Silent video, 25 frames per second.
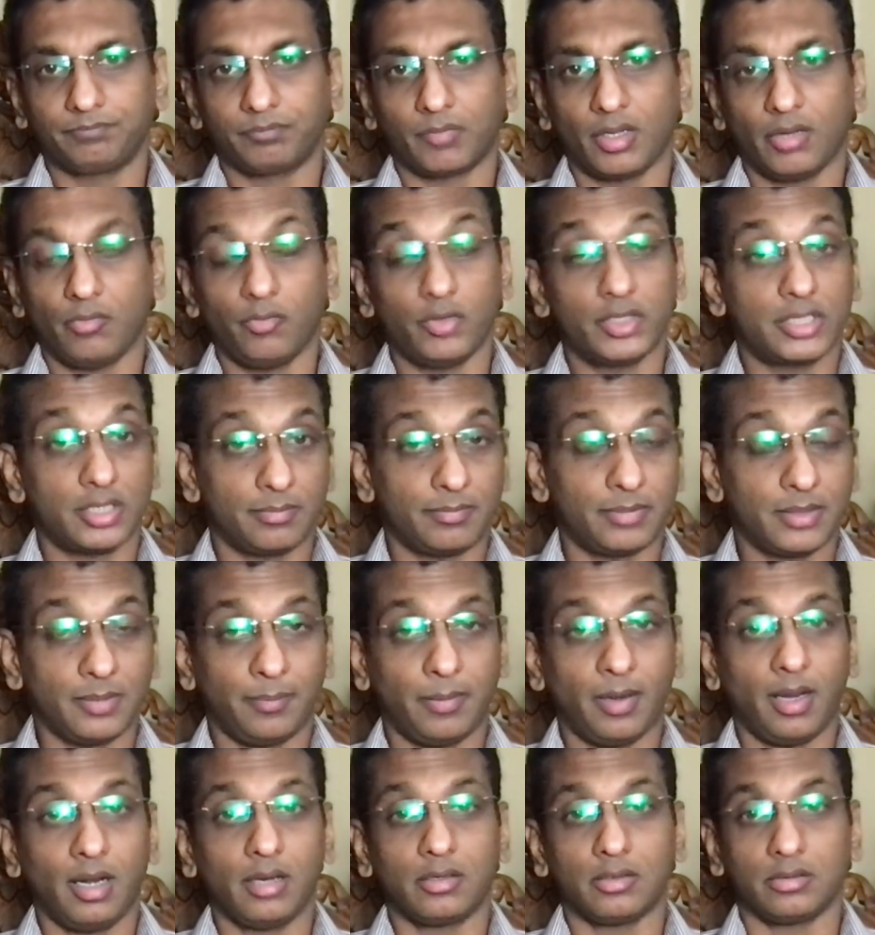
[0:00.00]
which are the
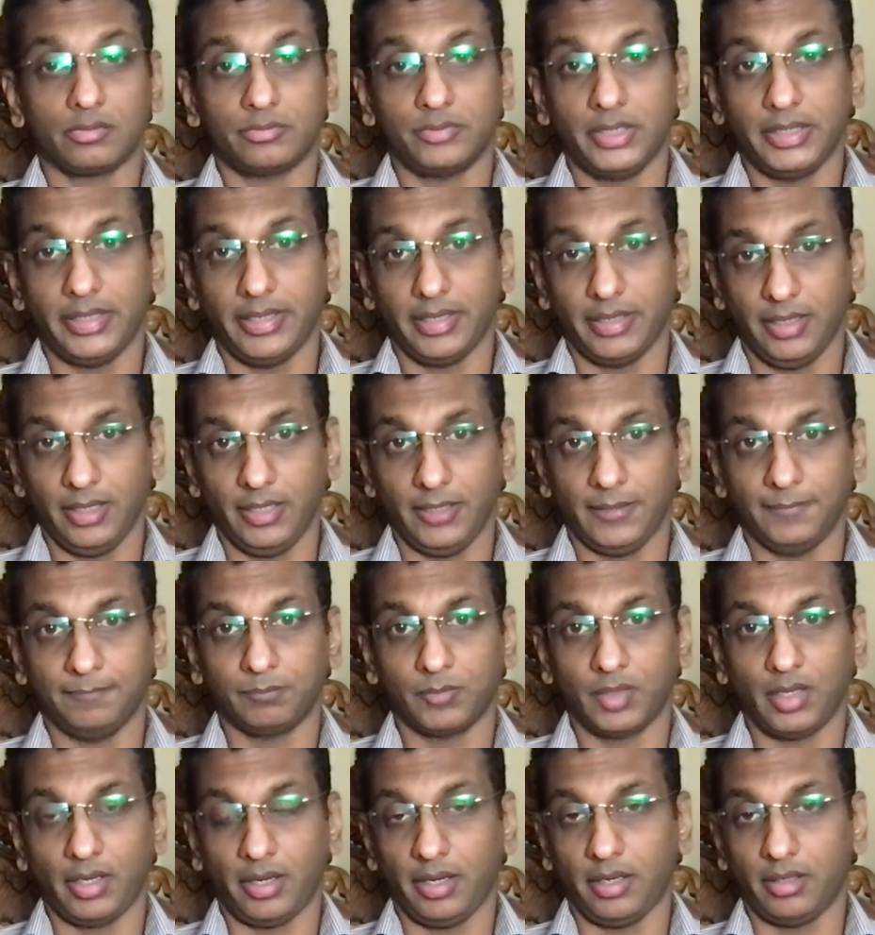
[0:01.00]
part of DNA
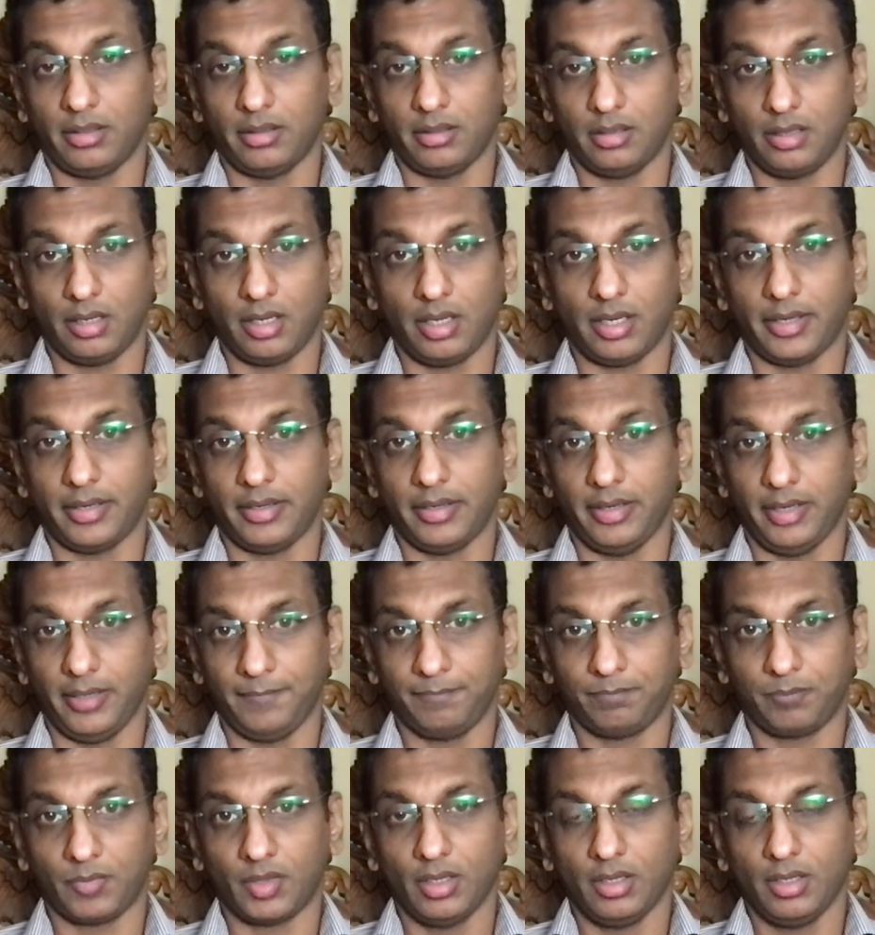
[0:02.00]
and
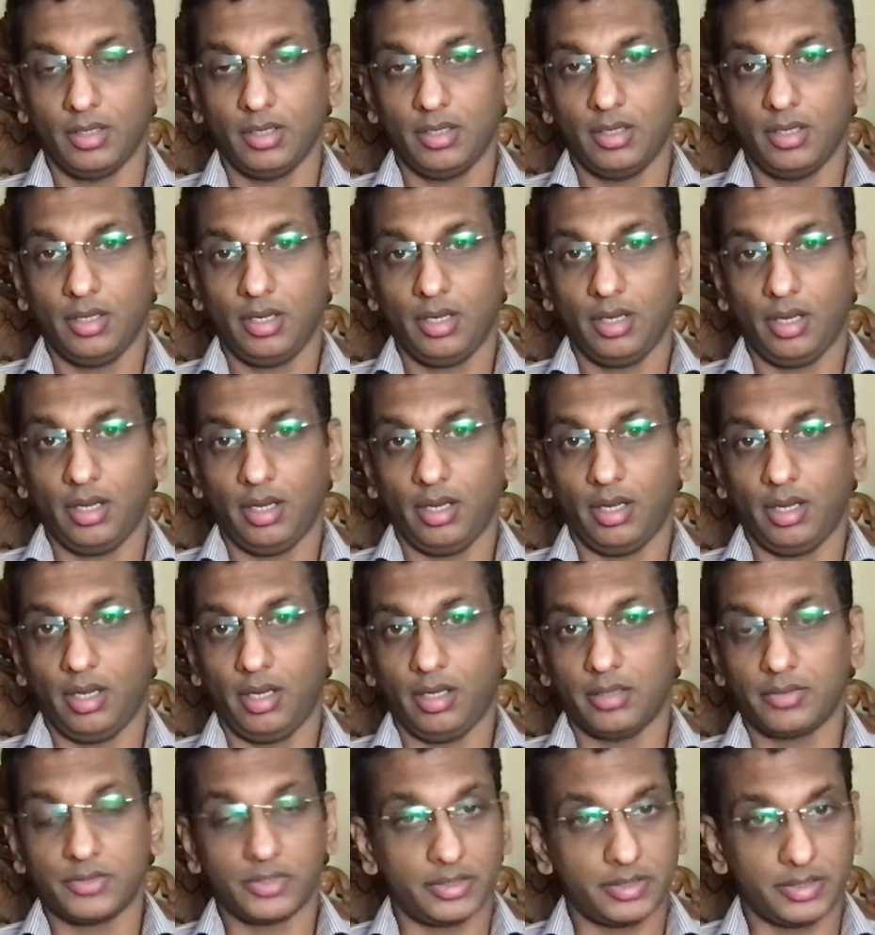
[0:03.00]

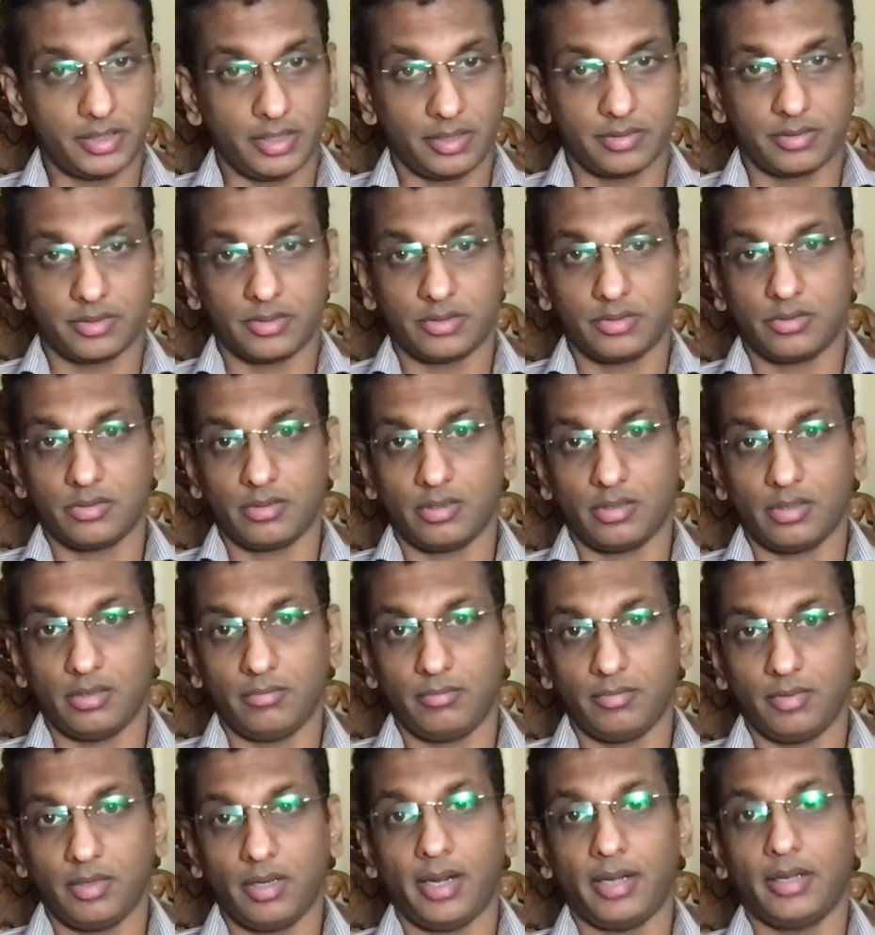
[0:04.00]
RNA, such as
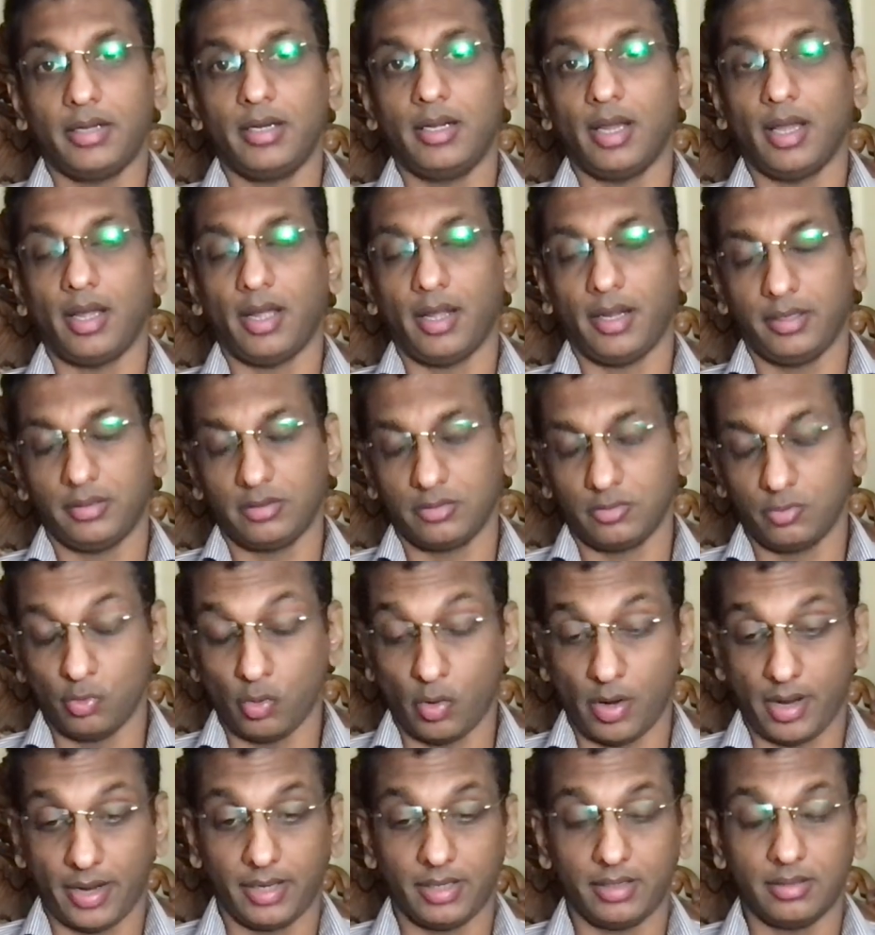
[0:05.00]
adenine,
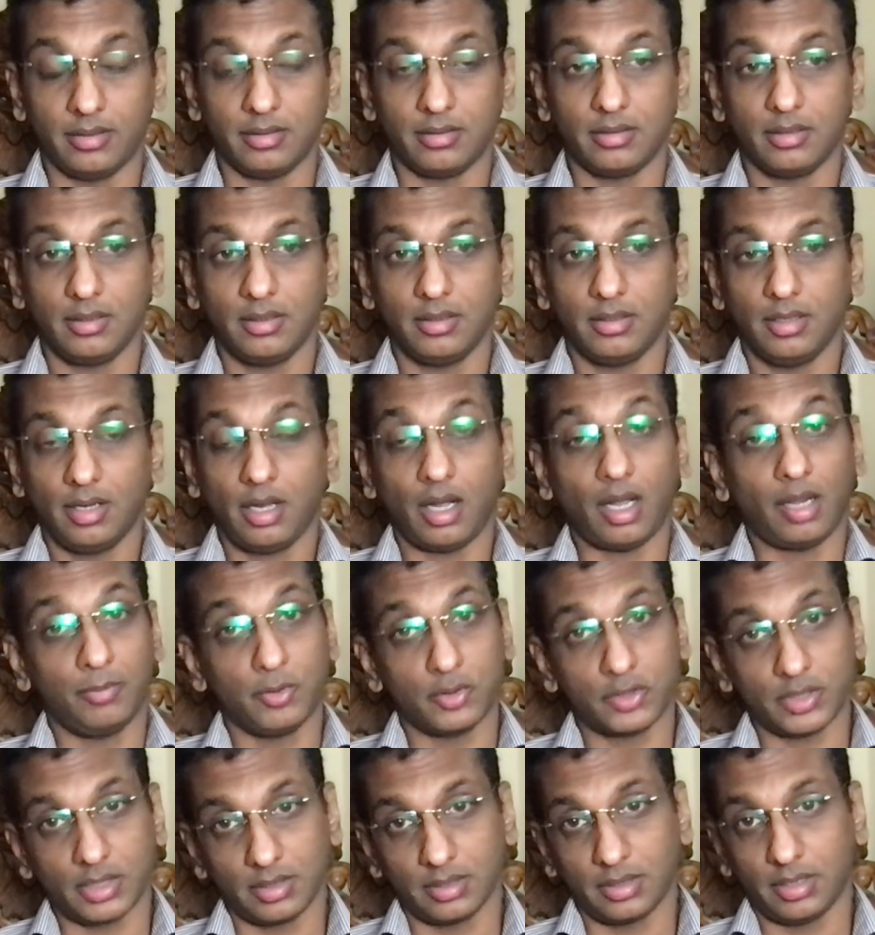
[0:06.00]
guanine,
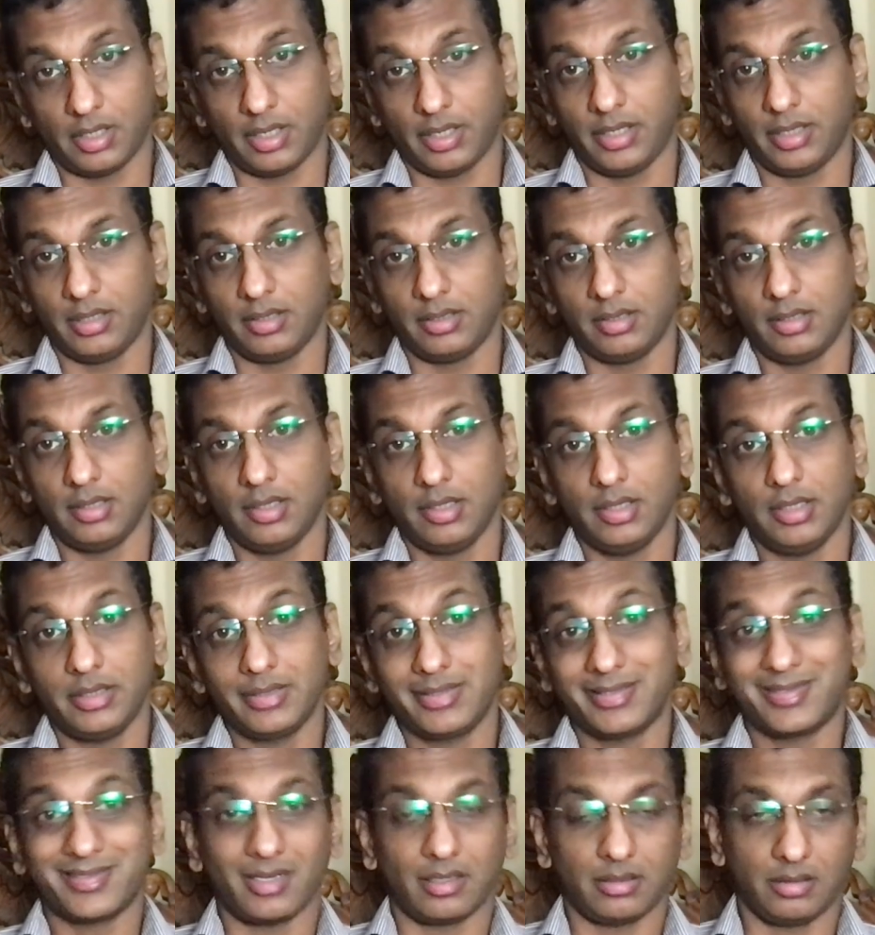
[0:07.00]
hypoxanthine,
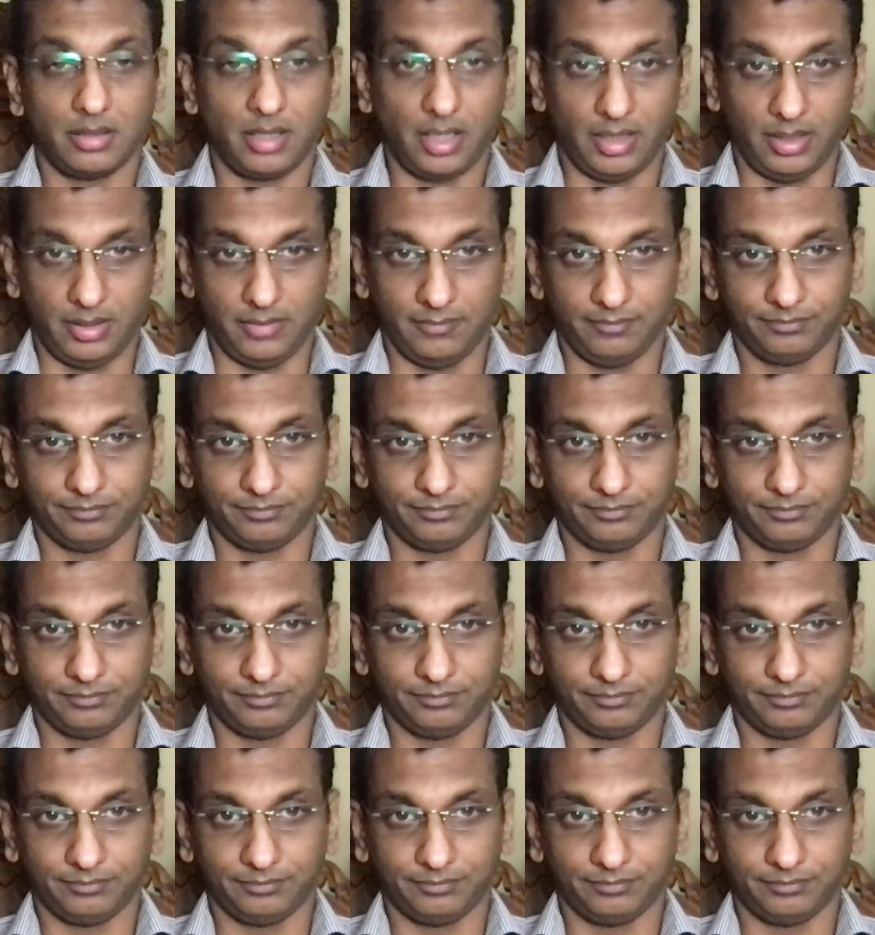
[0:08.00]
xanthine.